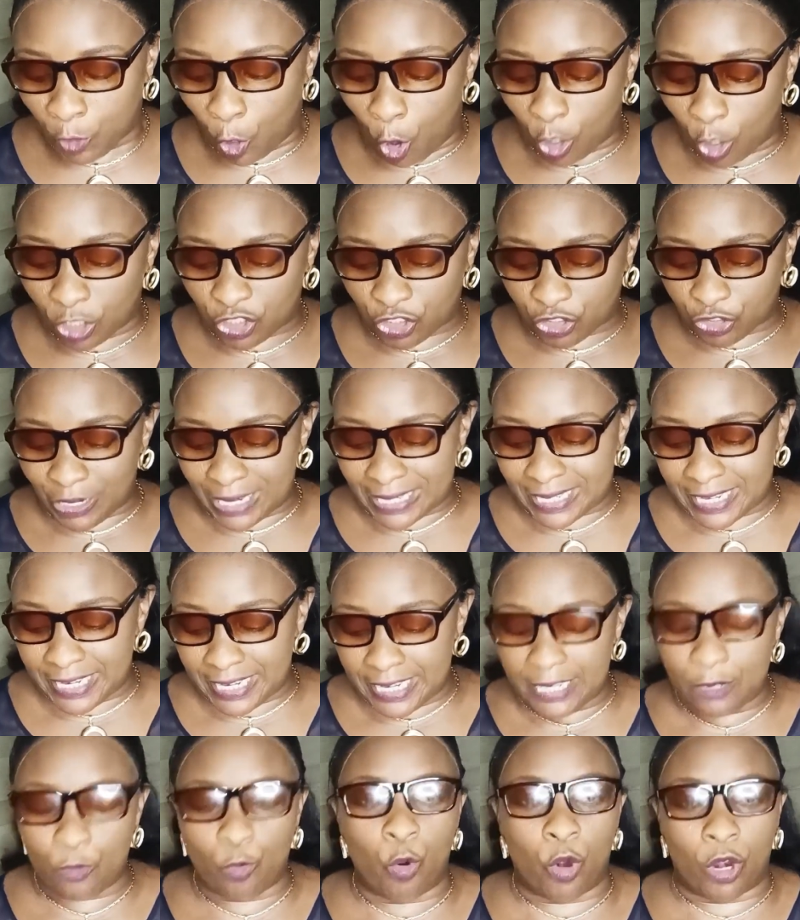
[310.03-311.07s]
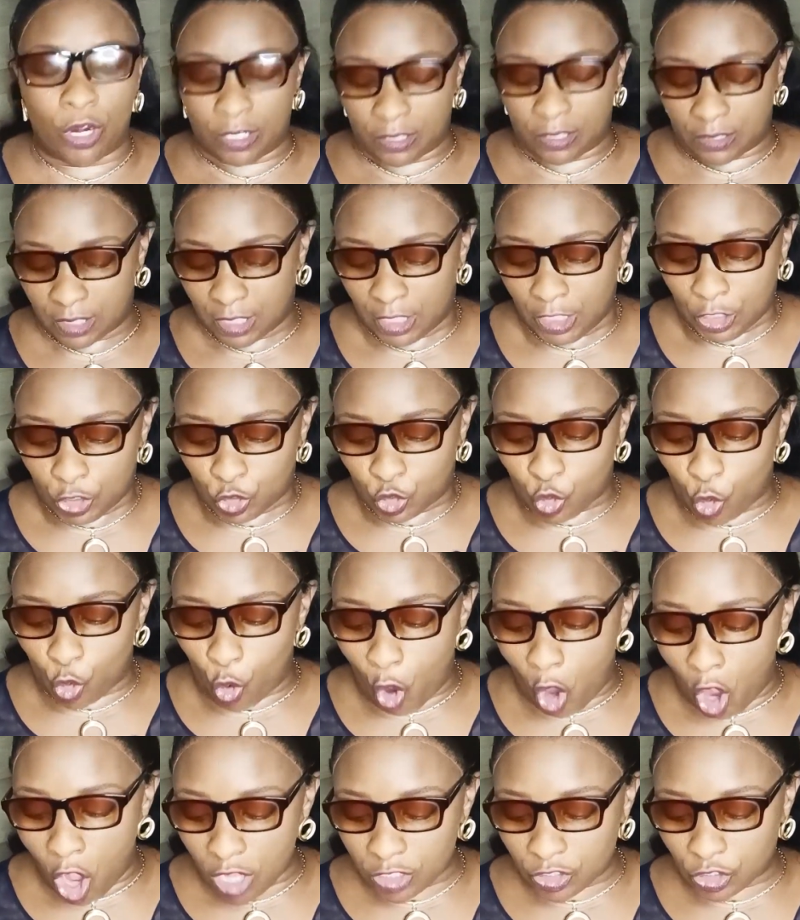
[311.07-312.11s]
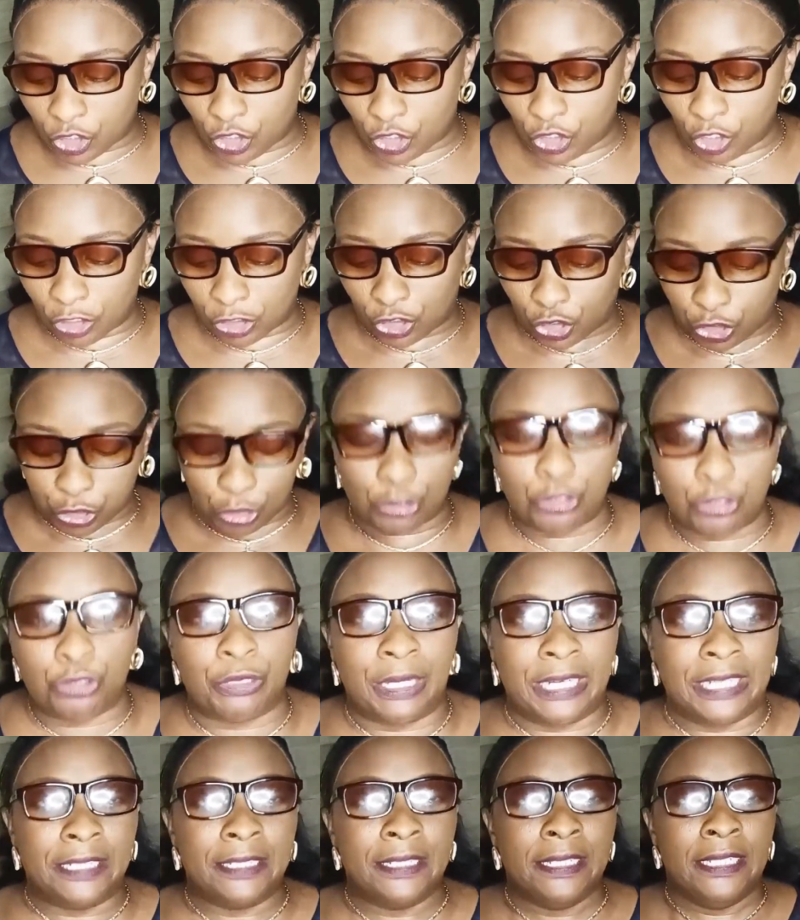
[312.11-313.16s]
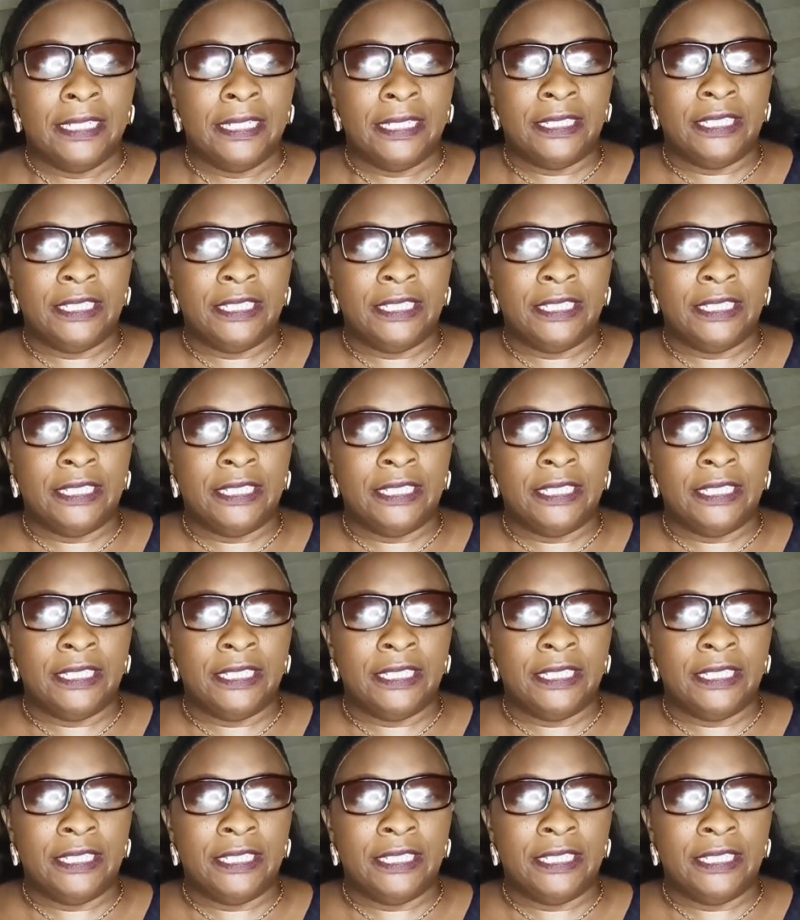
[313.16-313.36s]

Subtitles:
or threatening words to hurt your children.